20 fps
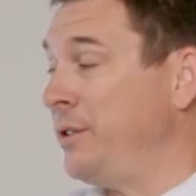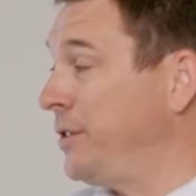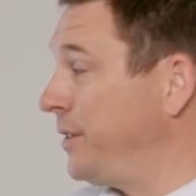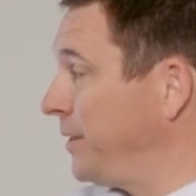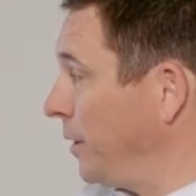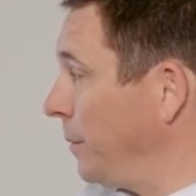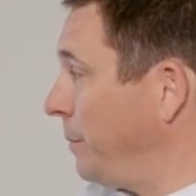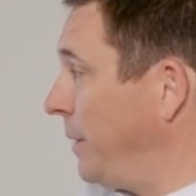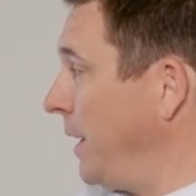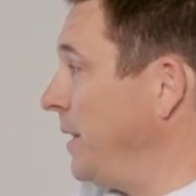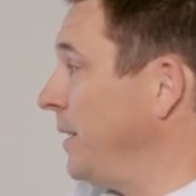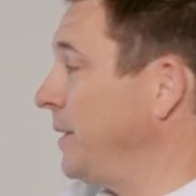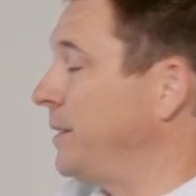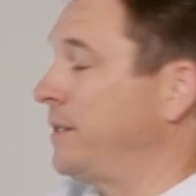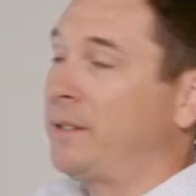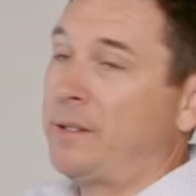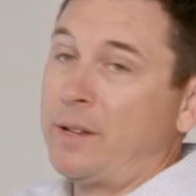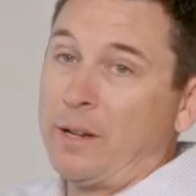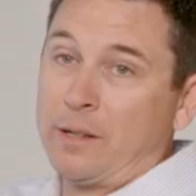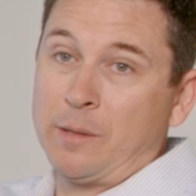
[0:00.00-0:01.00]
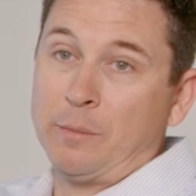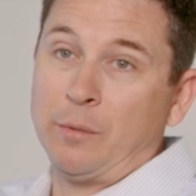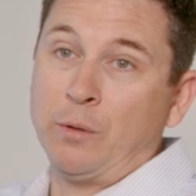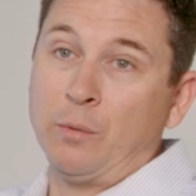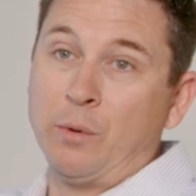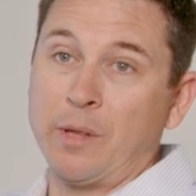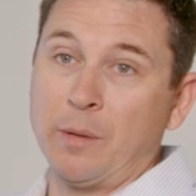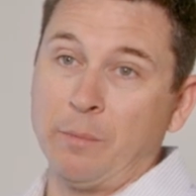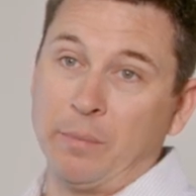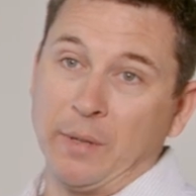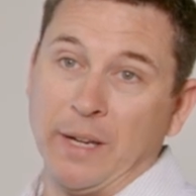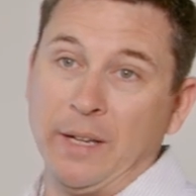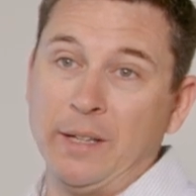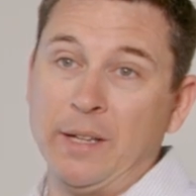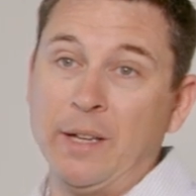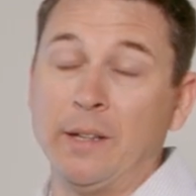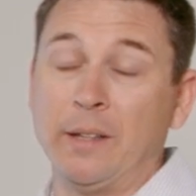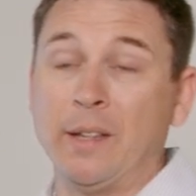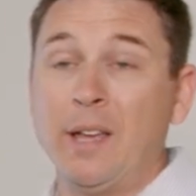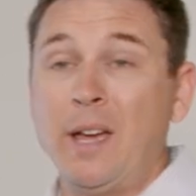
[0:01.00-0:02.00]
you still pay this deductible with a Plan
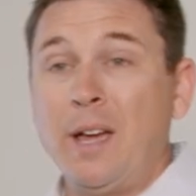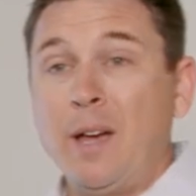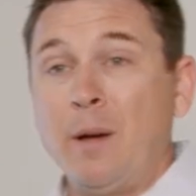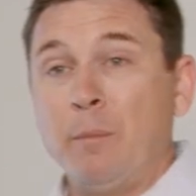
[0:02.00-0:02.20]
N.